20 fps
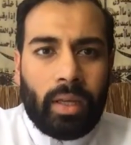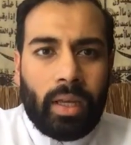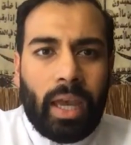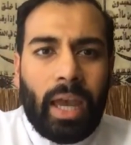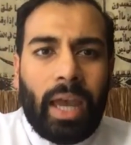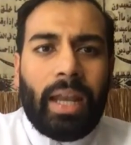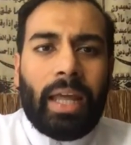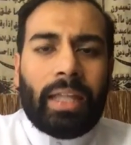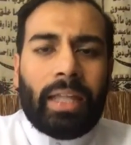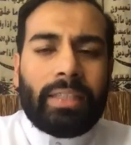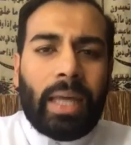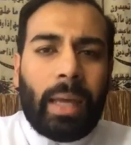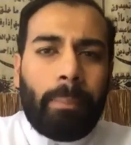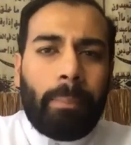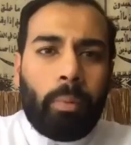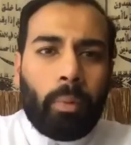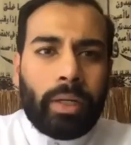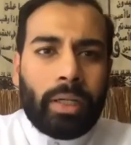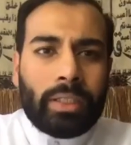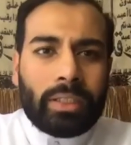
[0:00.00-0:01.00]
And at that
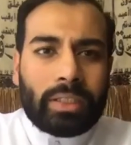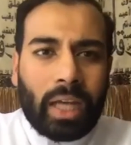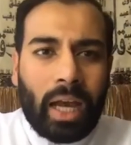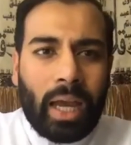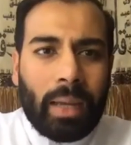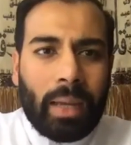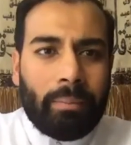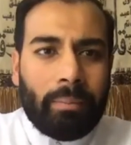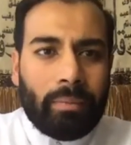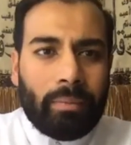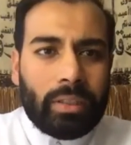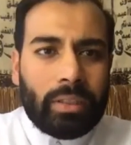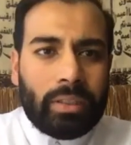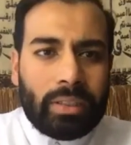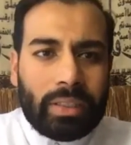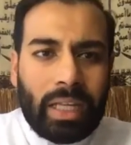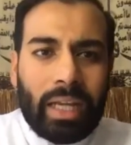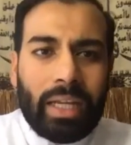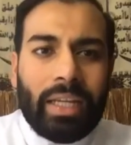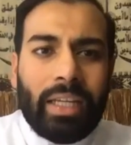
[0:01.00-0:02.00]
point in time,
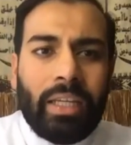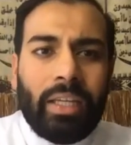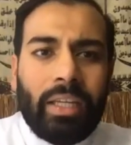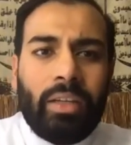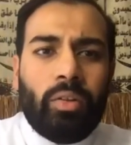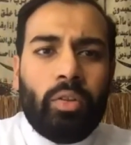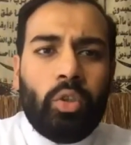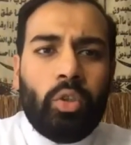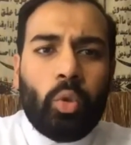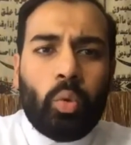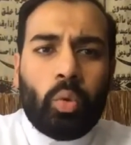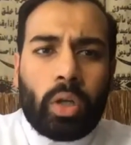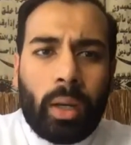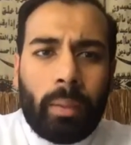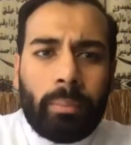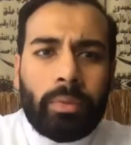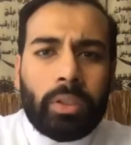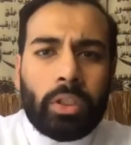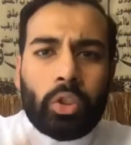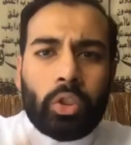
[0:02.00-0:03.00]
you
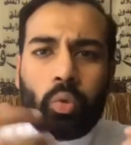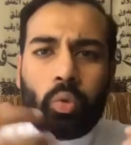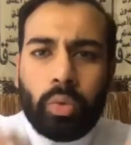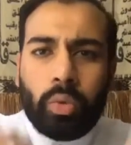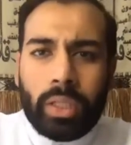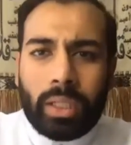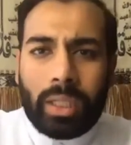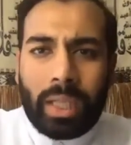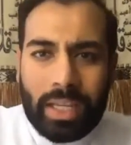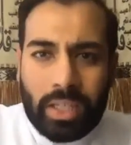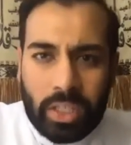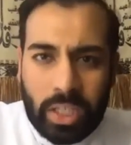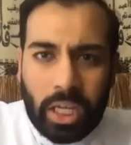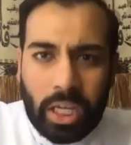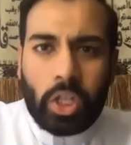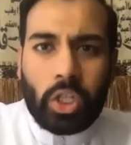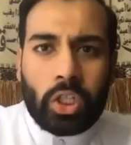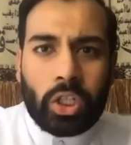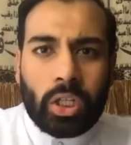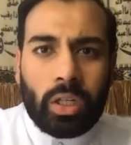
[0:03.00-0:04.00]
come to this
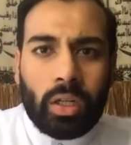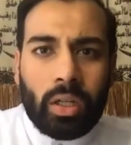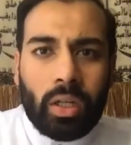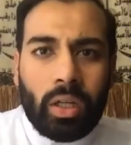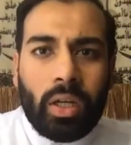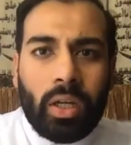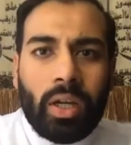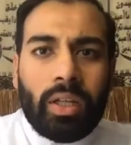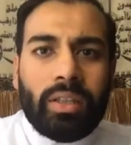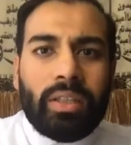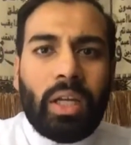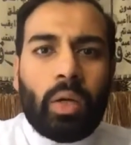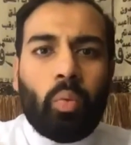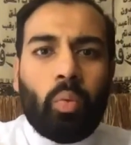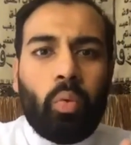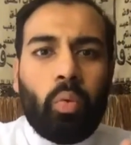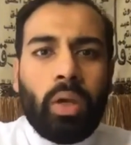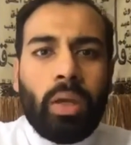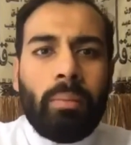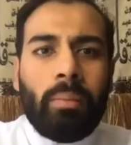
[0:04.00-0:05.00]
realization that
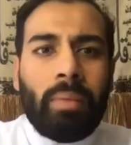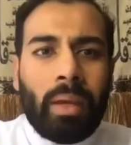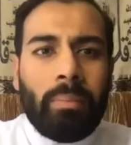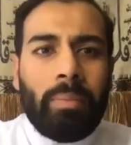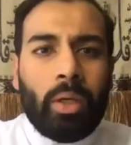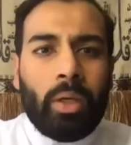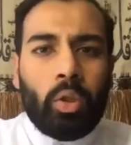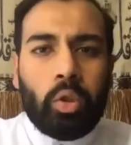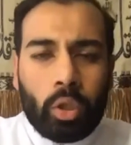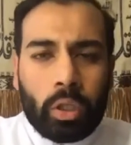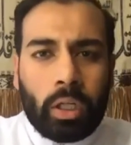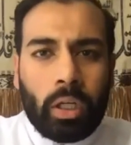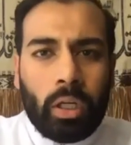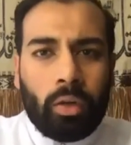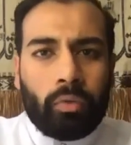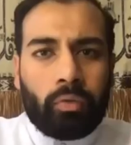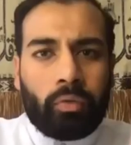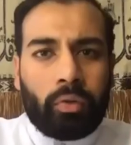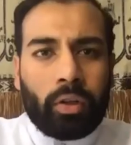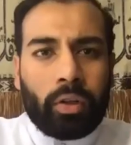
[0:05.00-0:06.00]
we may be looking
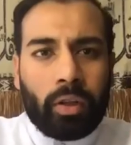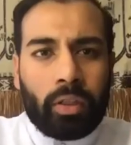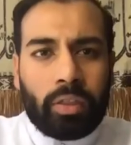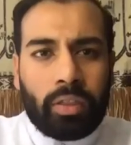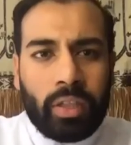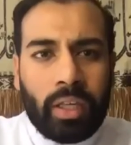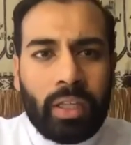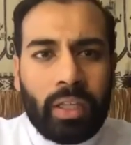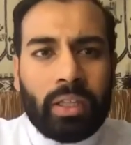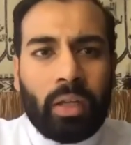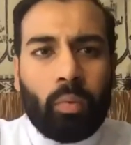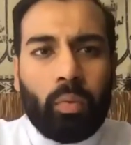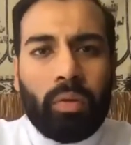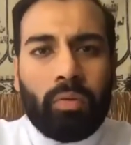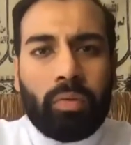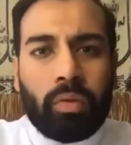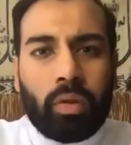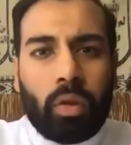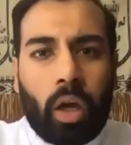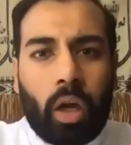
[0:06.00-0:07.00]
for the thing that
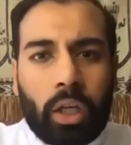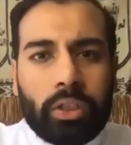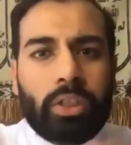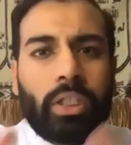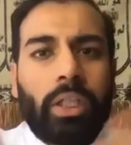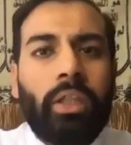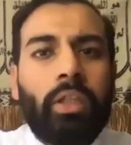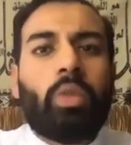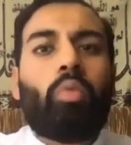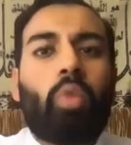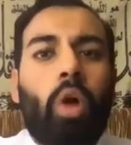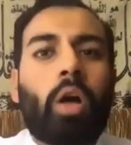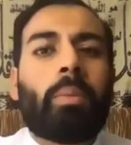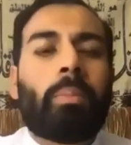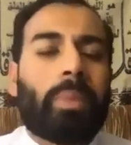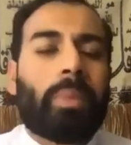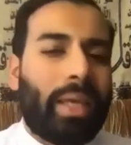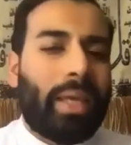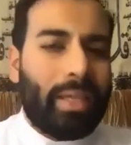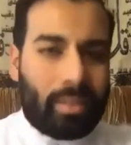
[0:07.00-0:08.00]
we've lost in the wrong
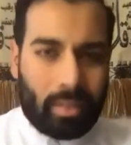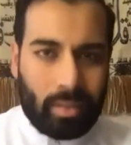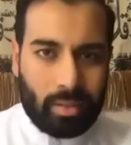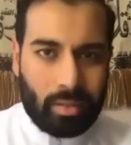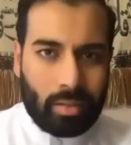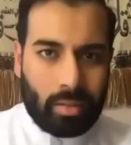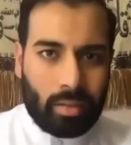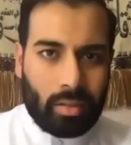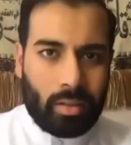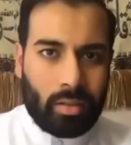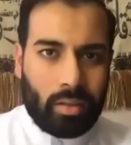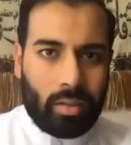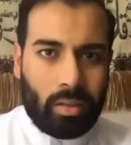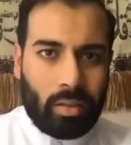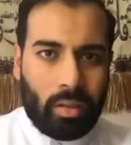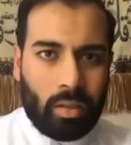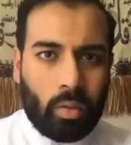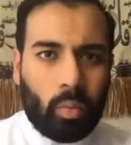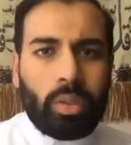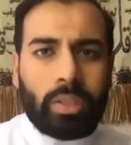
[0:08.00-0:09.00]
places.
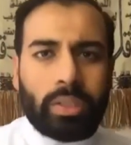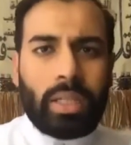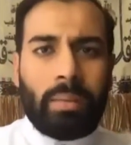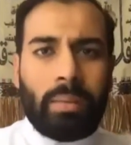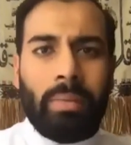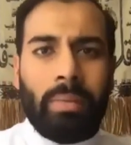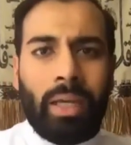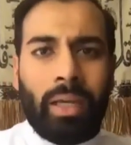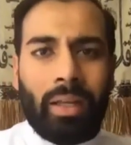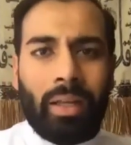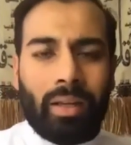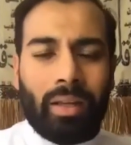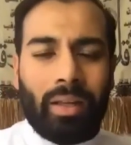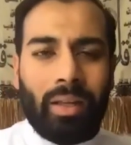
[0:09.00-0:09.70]
What does that mean?